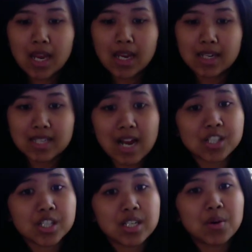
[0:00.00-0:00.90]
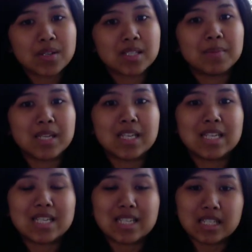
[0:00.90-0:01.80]
it is actually going to be
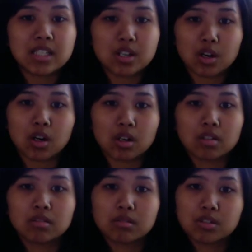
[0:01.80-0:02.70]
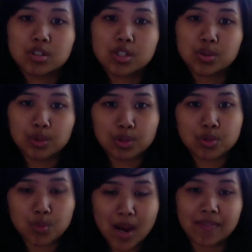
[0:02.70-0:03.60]
easier to
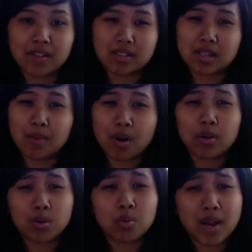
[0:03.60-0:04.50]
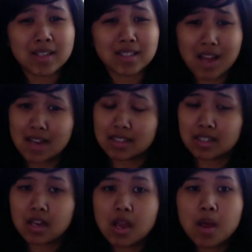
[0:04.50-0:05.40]
lose weight than someone who weighs
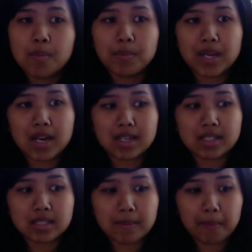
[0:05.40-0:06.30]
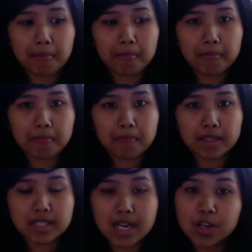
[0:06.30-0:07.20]
less. Because
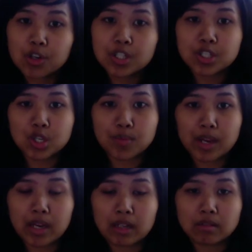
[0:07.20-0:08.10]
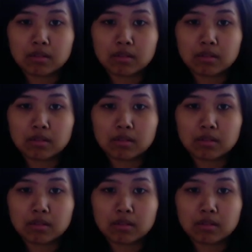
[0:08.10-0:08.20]
say you're consuming